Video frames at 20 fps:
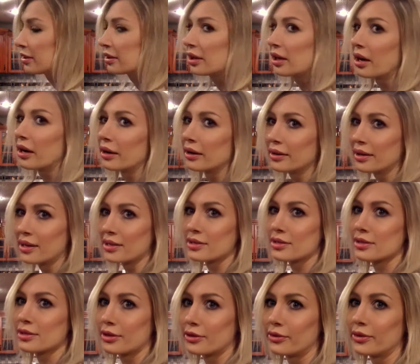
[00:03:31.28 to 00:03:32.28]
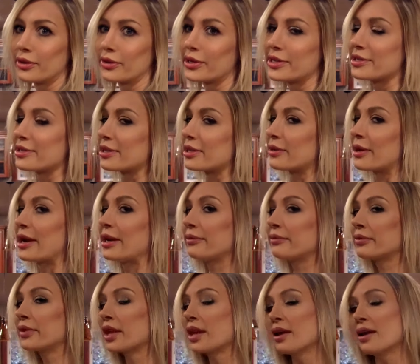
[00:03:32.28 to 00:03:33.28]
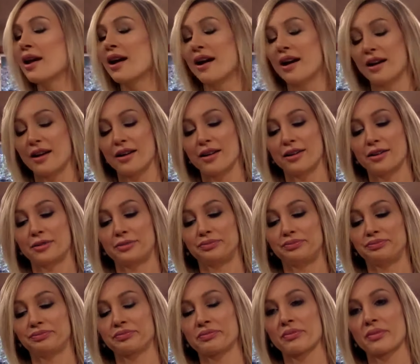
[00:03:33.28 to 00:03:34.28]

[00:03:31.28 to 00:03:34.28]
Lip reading: God, that's so noisy, right?